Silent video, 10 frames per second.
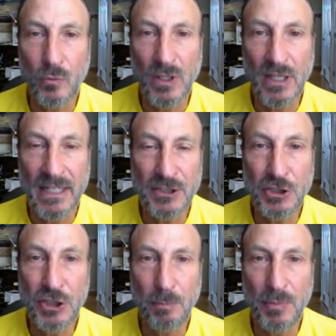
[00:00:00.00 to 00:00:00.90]

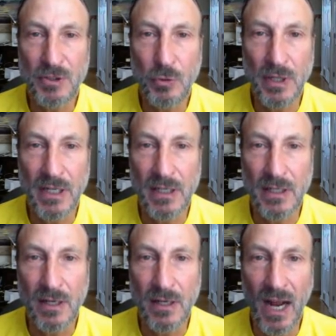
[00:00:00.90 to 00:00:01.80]
relationship
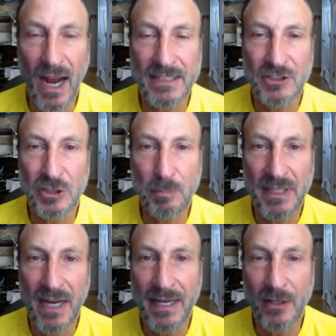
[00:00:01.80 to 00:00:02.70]
between high
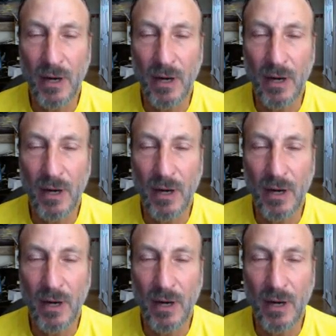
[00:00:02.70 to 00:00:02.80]
GPA and